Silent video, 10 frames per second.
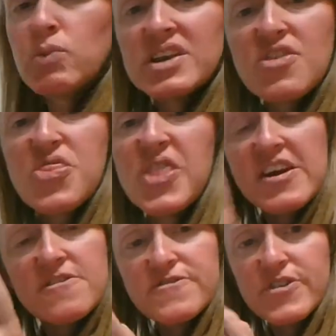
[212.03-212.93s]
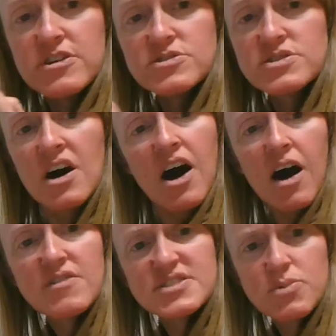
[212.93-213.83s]
want to think first
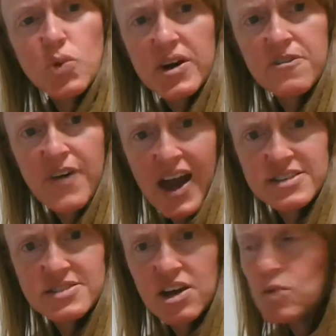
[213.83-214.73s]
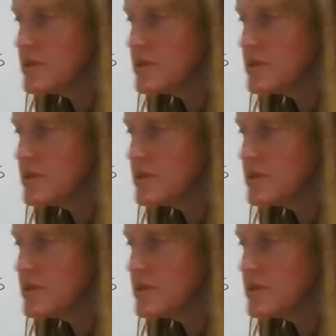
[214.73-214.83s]
of some quick facts to help